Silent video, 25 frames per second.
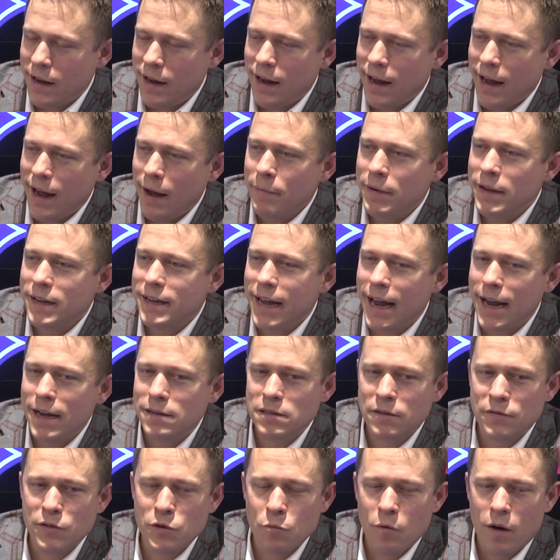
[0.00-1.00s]
How many games
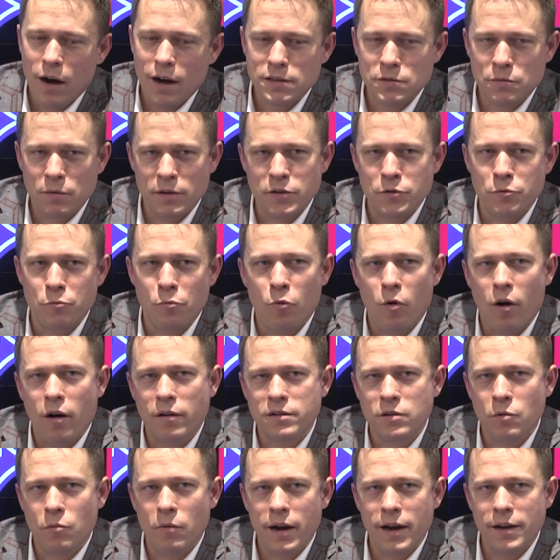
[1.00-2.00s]
have you watched where you
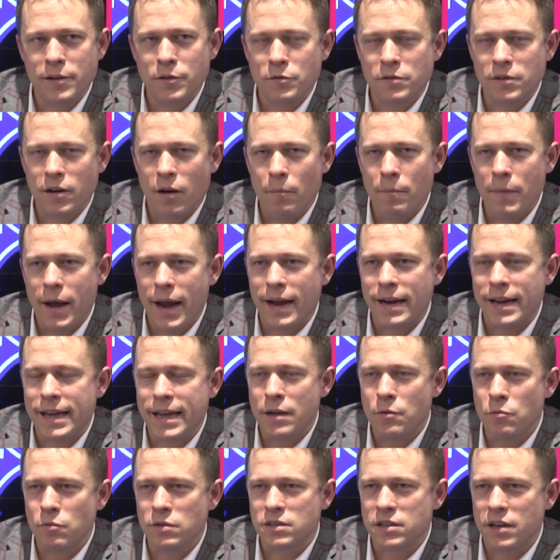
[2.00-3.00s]
walked away and you thought, man,
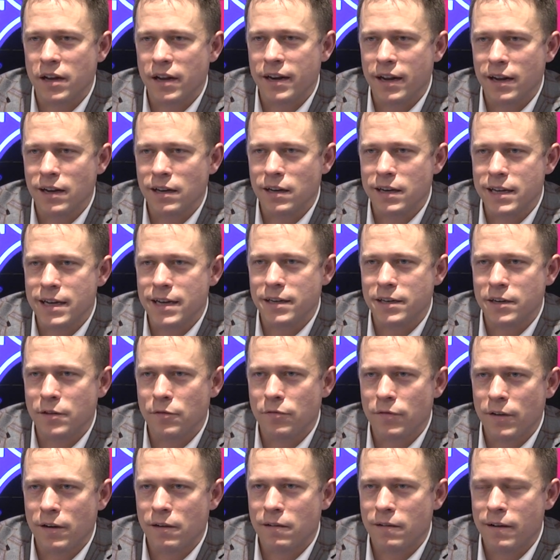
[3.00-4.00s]
he was an elite
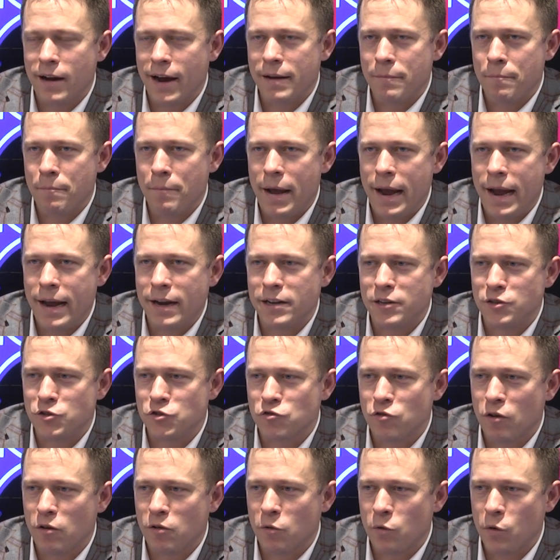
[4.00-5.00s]
defender tonight. Man, he
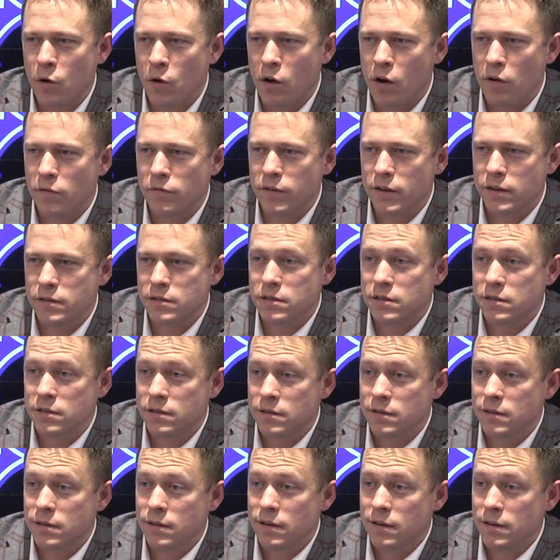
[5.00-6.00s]
struggled on offense,
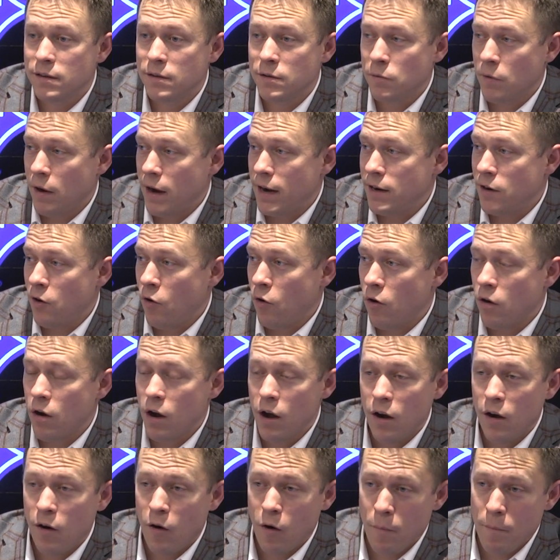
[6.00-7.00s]
right? Or
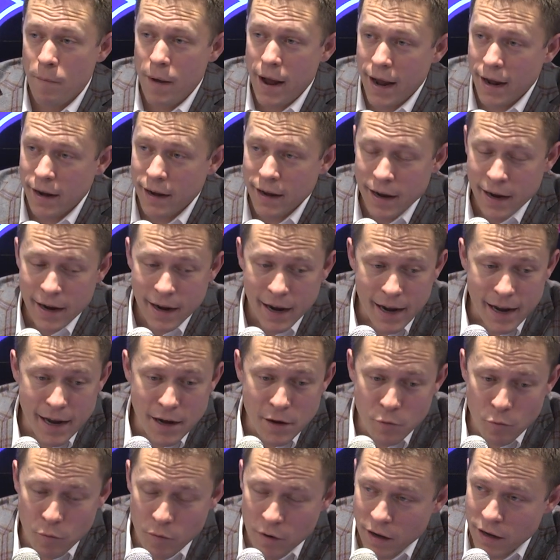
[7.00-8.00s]
man, he
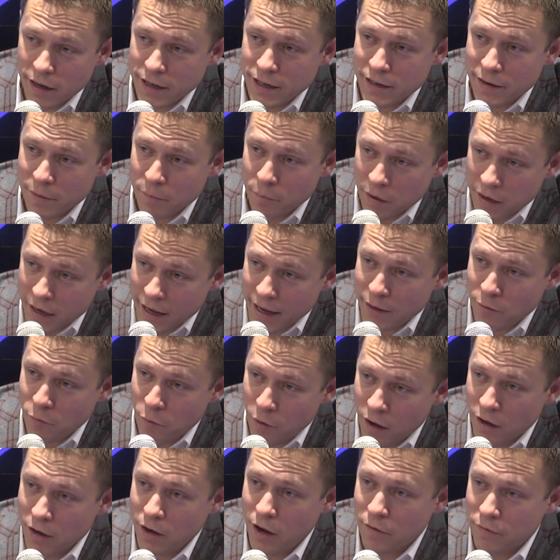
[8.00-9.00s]
really played
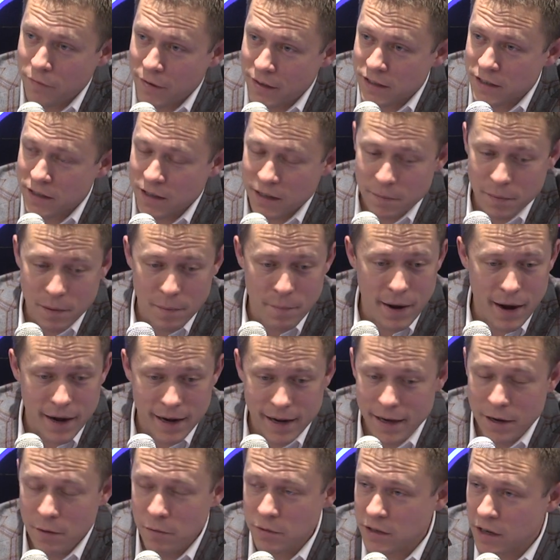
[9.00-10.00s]
well offensively, but man,
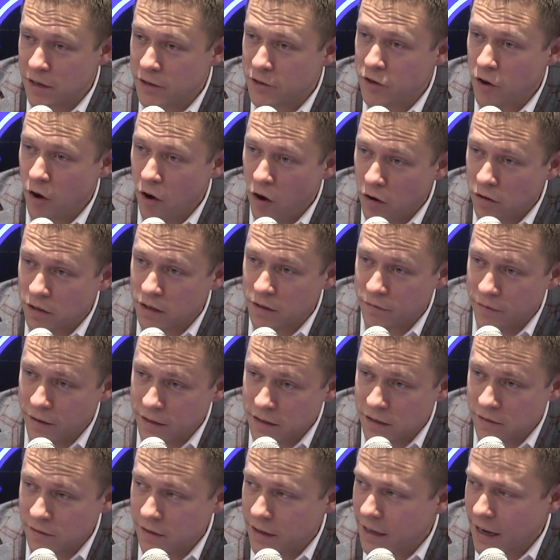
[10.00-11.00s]
he was a dog
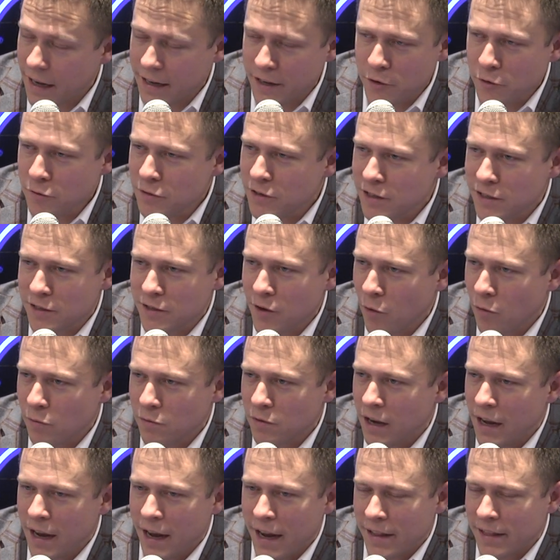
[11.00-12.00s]
defensively. Like, you just don't
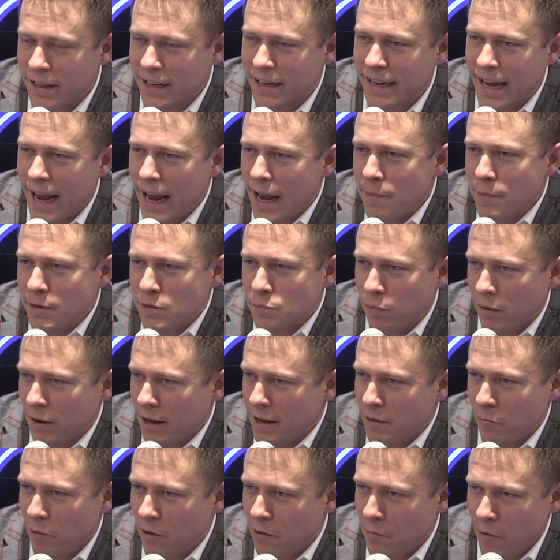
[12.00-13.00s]
the game is
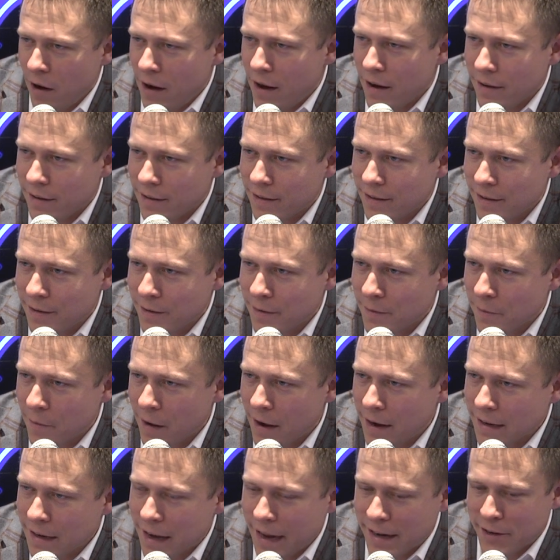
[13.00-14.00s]
played one way,
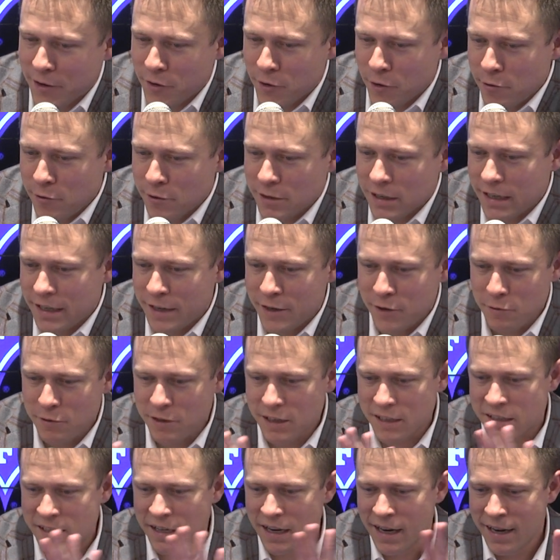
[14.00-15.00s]
right? Like, usually you
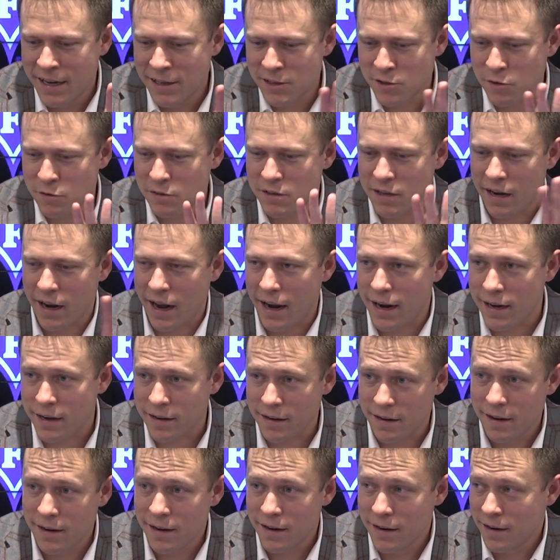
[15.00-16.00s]
just so tonight,
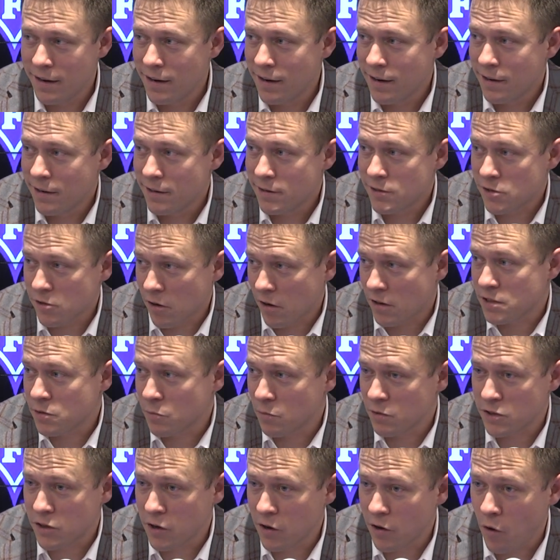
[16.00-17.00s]
Slauson
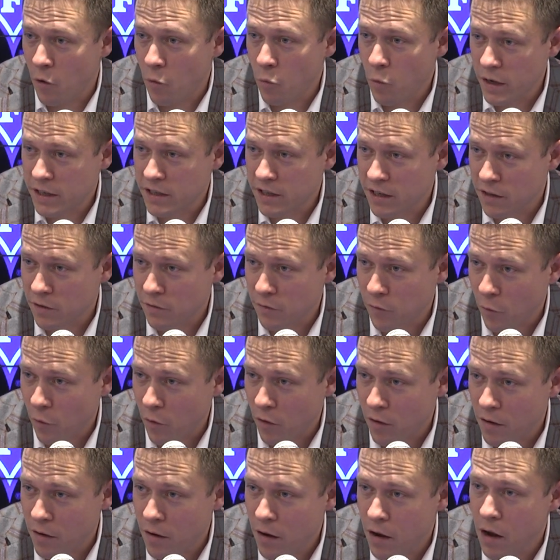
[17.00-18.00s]
was good on which end of the
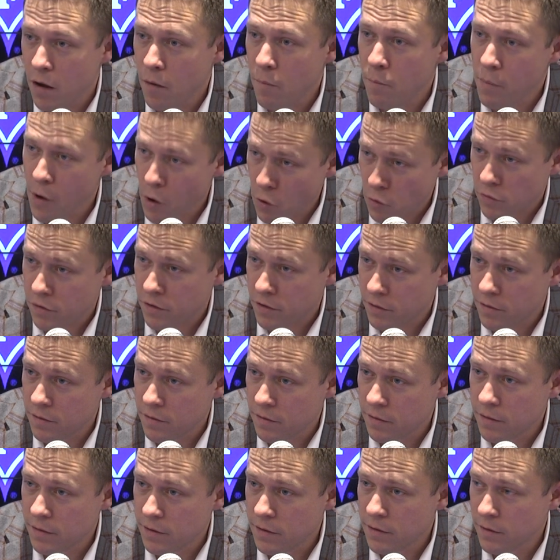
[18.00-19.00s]
floor? Both,
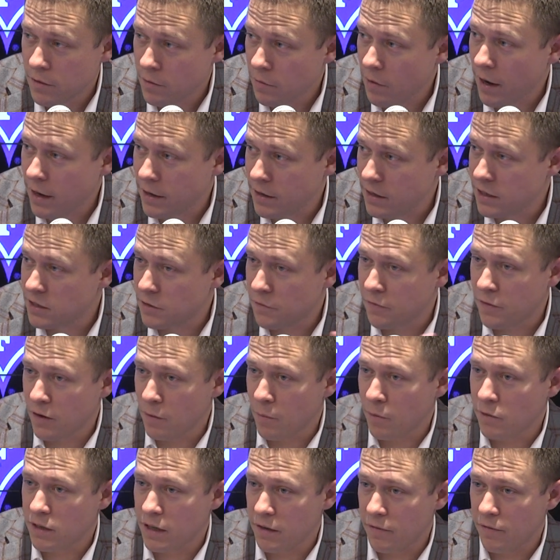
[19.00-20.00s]
right? Did you feel him
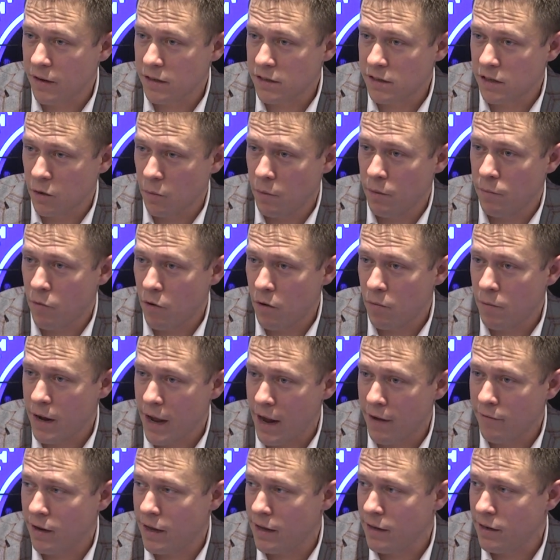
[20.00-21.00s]
on defense a little bit more than we
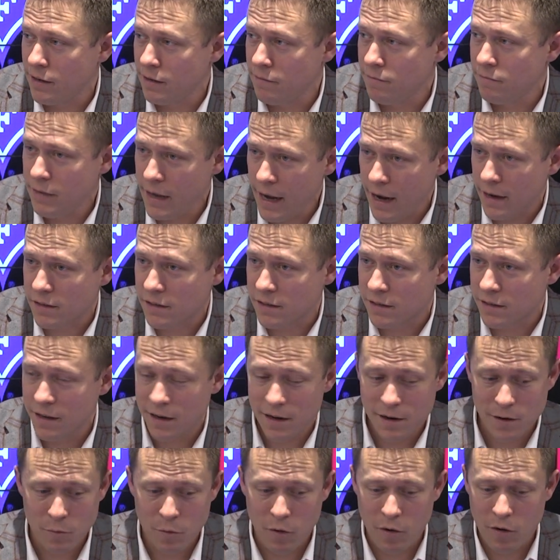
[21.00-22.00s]
have lately? Yes.
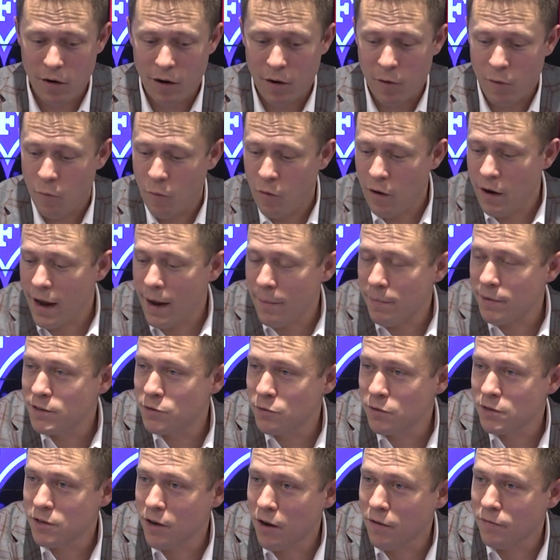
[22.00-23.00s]
Well, what happened
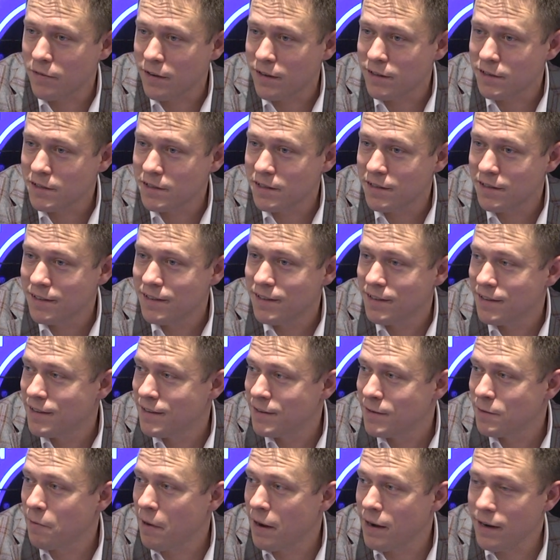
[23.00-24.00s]
to his offense,
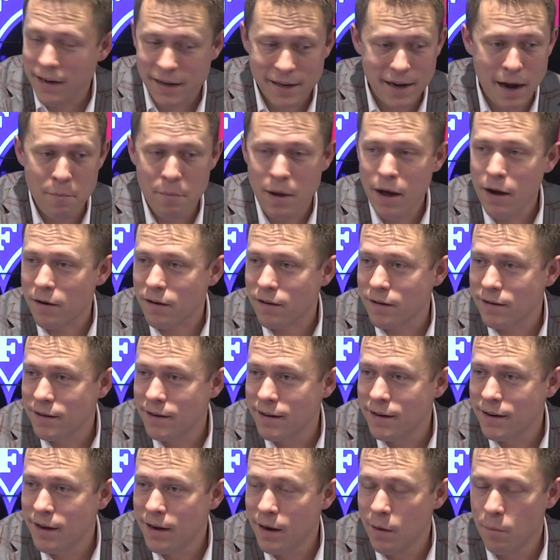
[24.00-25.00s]
right? It got better
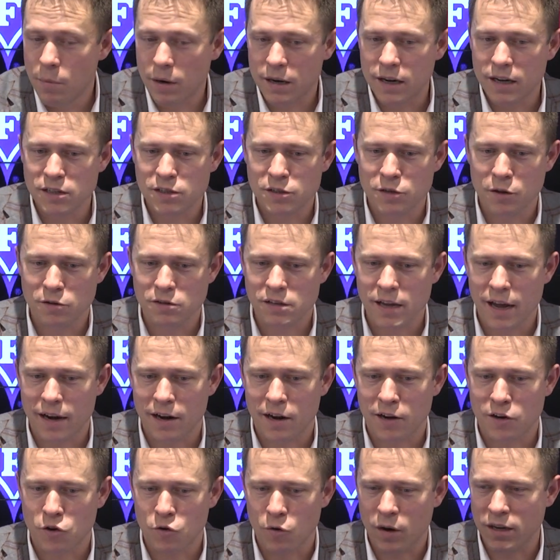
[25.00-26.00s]
because there's that
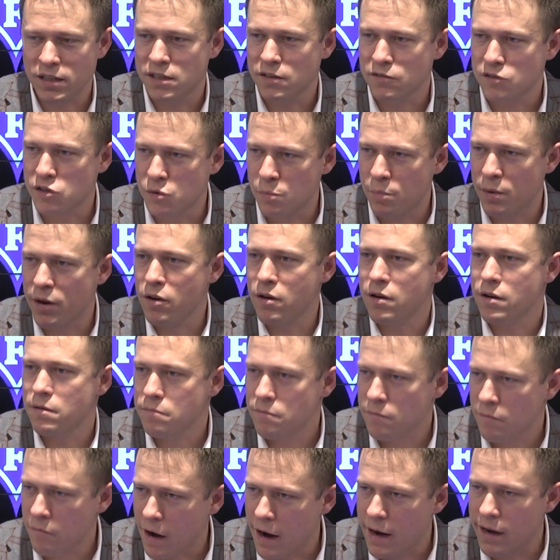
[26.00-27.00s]
aggressive spirit,
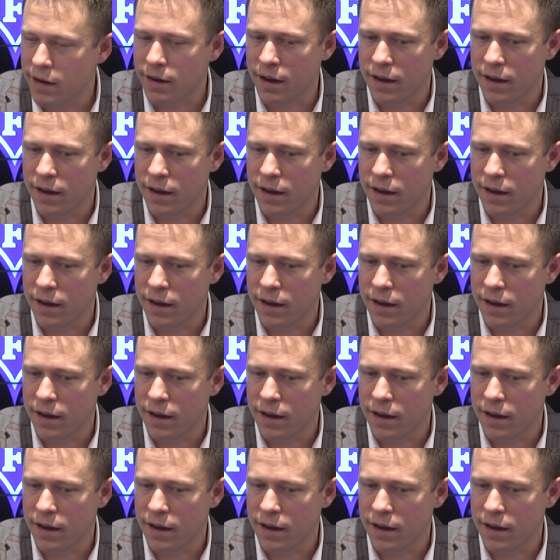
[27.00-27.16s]
right?